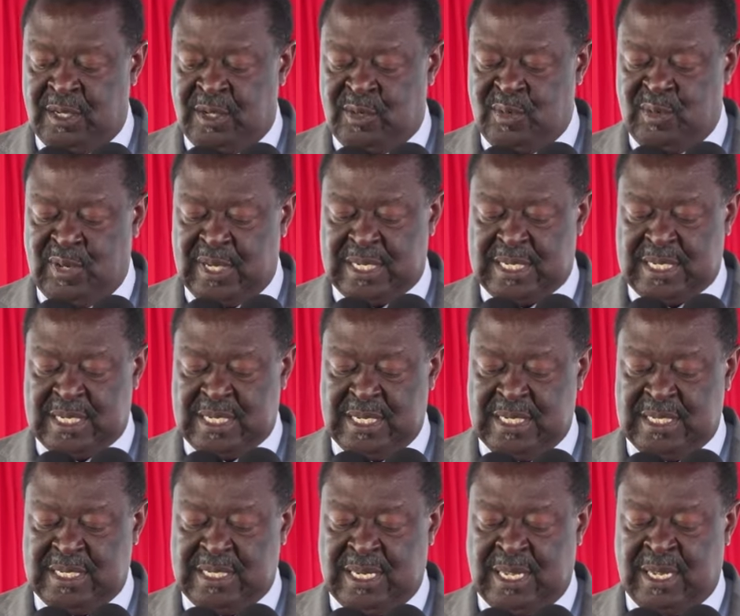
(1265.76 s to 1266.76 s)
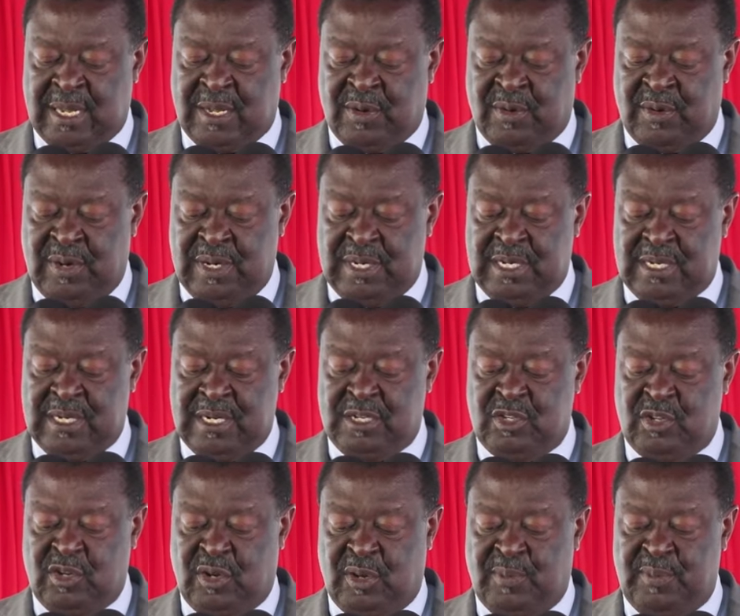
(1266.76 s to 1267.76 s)
to access accredited
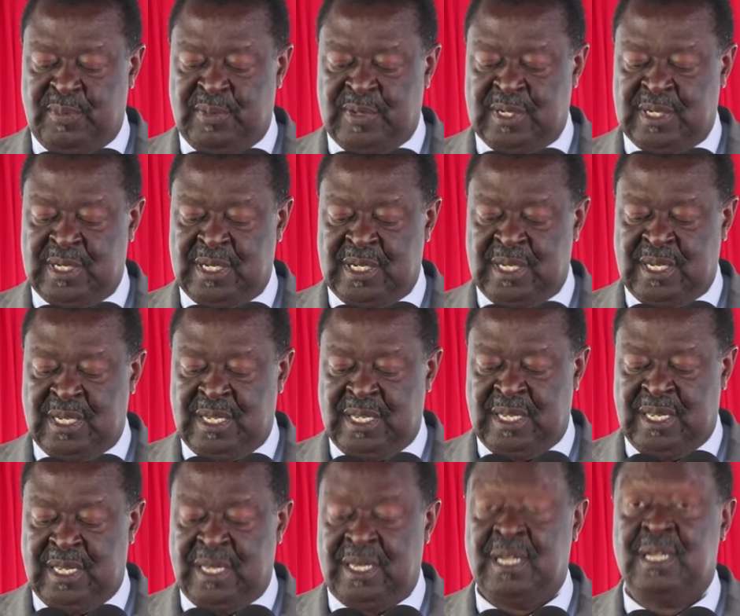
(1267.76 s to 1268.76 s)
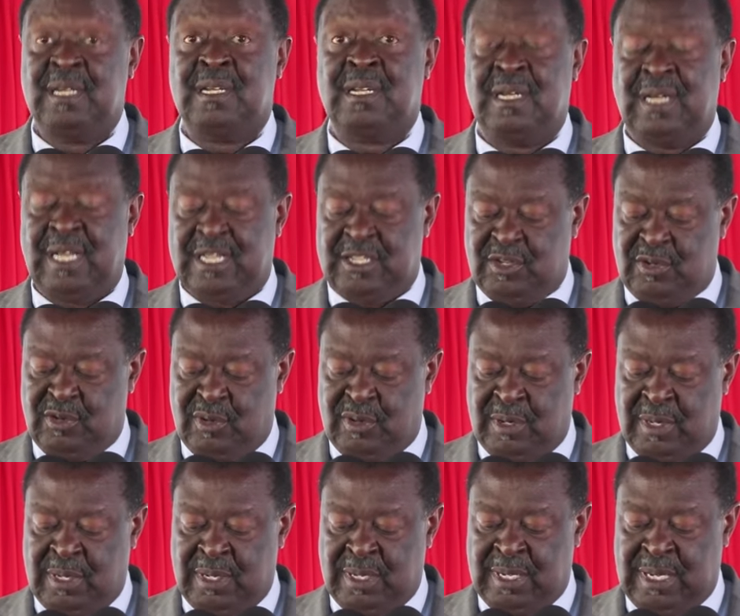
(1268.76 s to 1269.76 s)
jobs in international
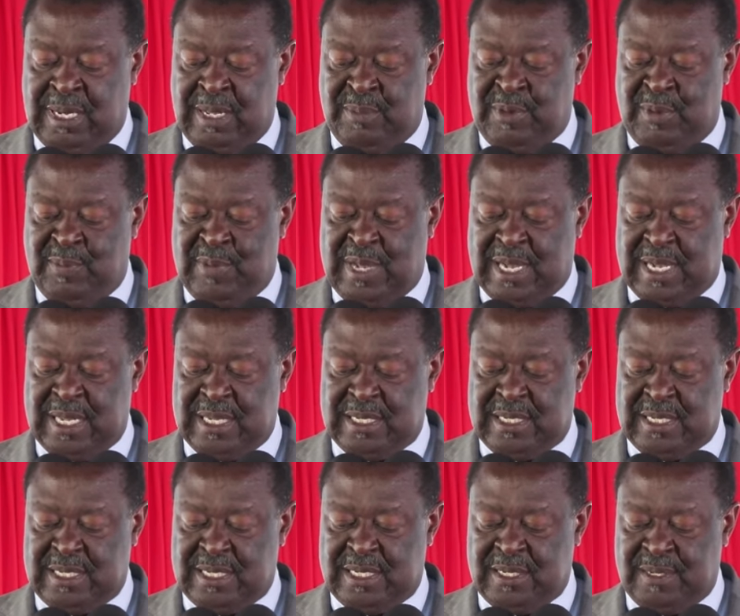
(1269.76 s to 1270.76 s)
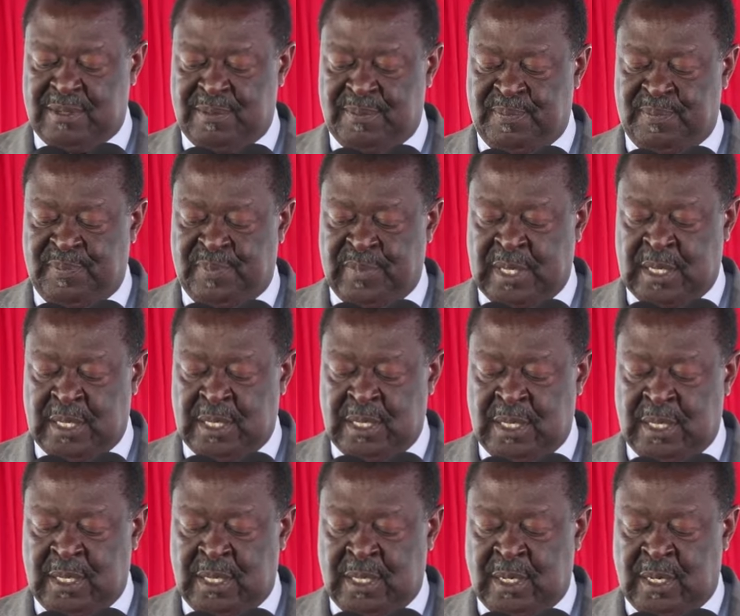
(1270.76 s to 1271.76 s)
labor markets.
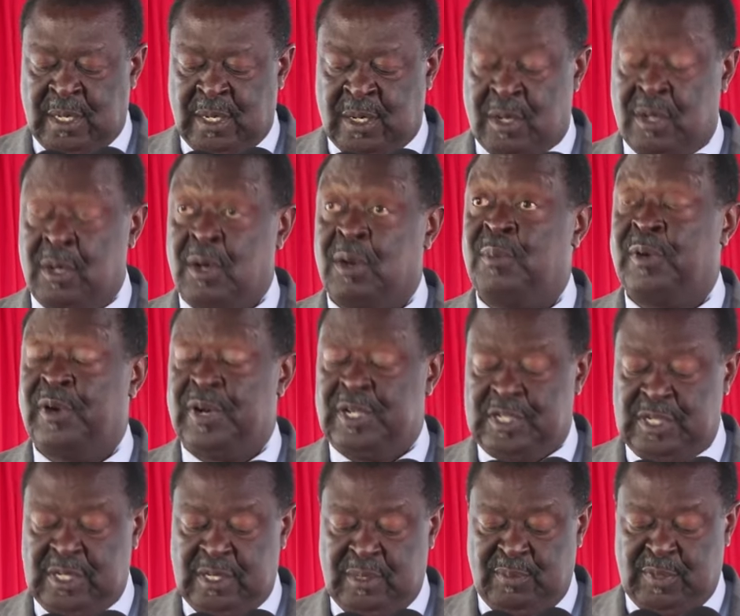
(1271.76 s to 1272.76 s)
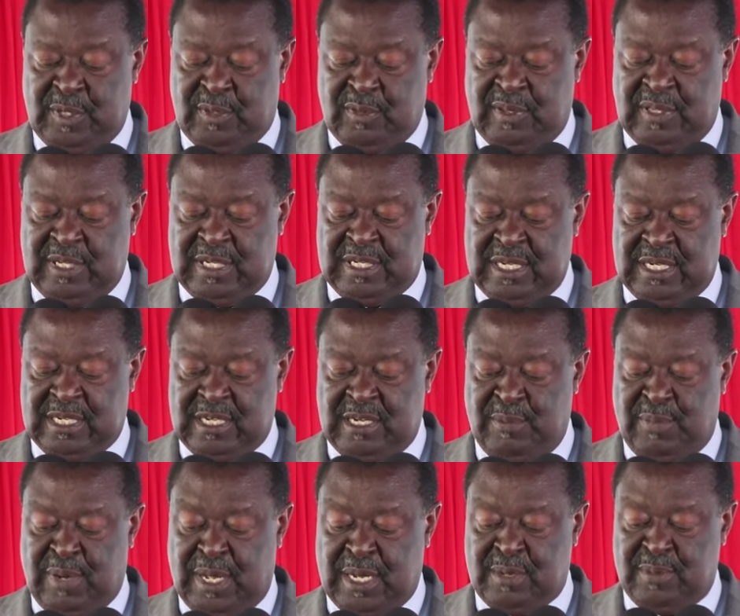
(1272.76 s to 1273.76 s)
Collaboration between the State
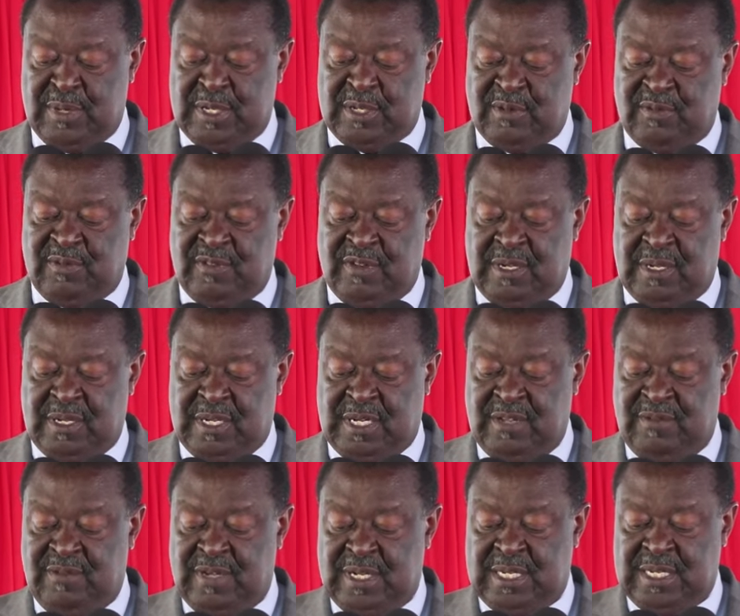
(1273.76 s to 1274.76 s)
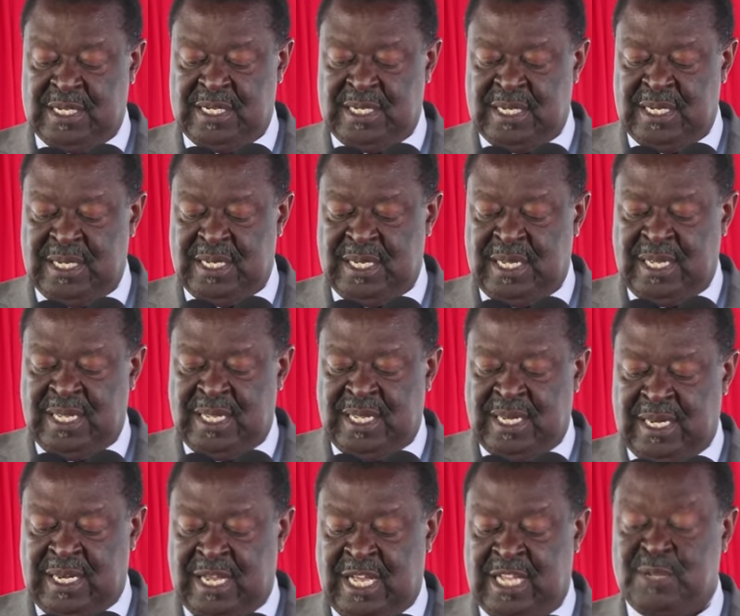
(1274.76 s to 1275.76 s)
Departments of TVET,
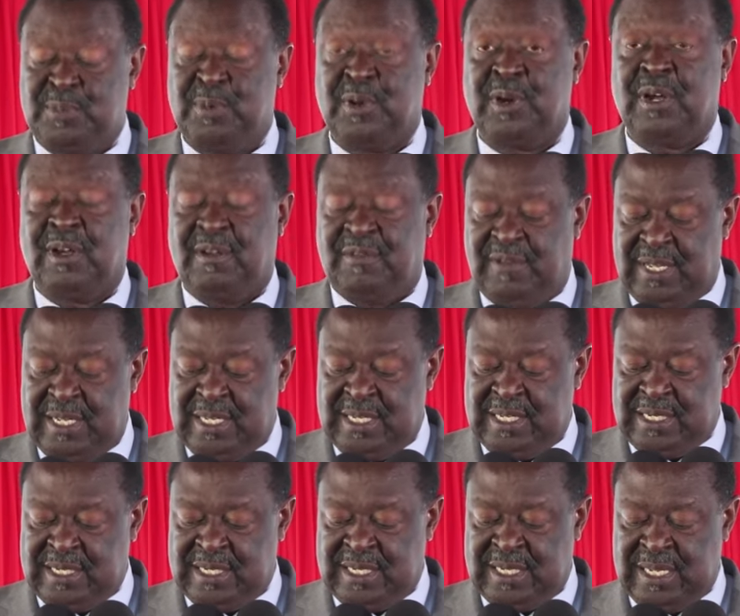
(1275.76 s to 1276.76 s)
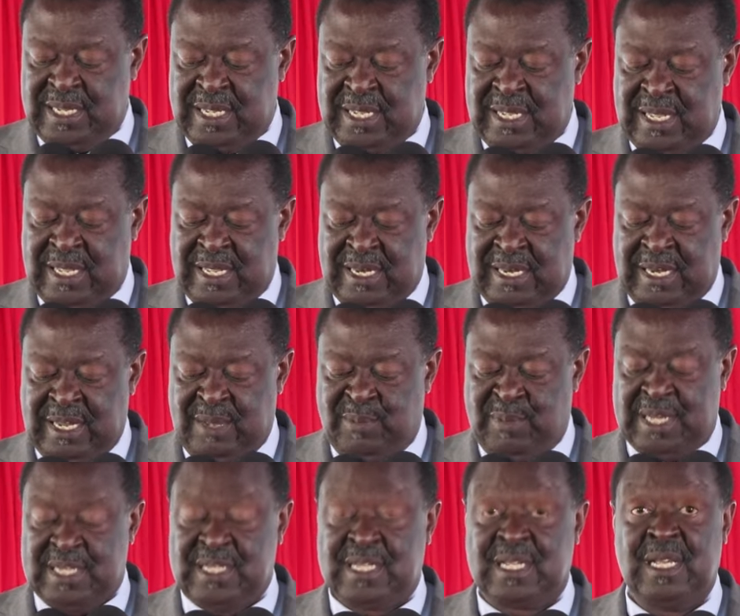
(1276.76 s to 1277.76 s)
Diaspora Affairs,
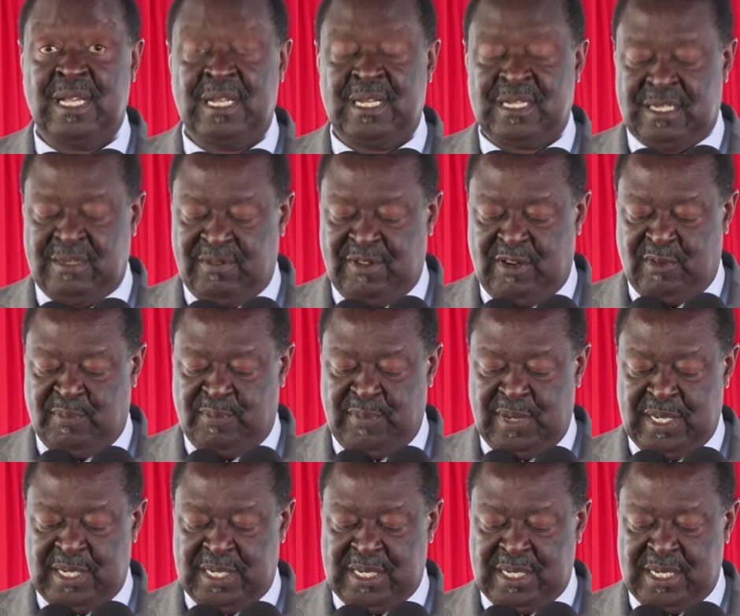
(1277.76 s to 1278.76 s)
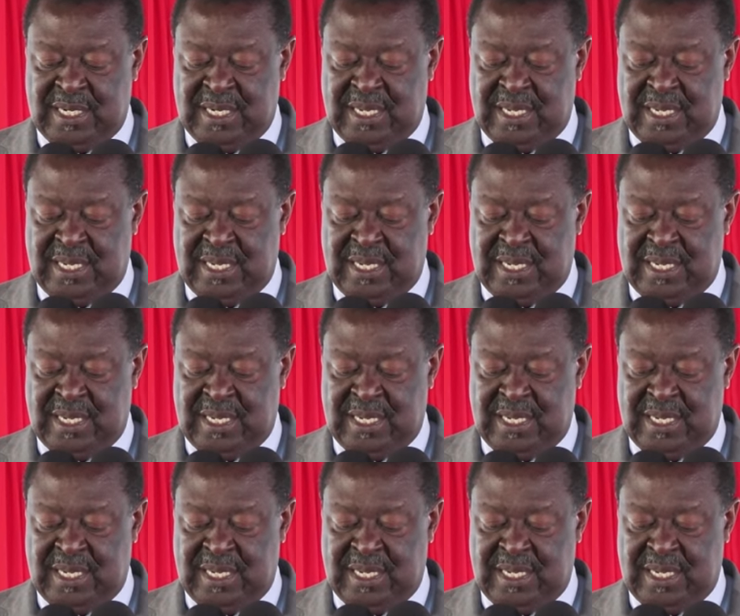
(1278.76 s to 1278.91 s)
Labor and Skills Development,